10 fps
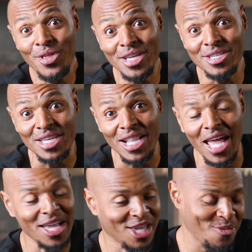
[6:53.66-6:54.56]
Didn't see
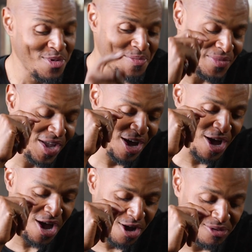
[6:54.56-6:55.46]
that coming.
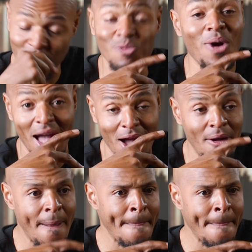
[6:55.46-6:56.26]
Uh, wow.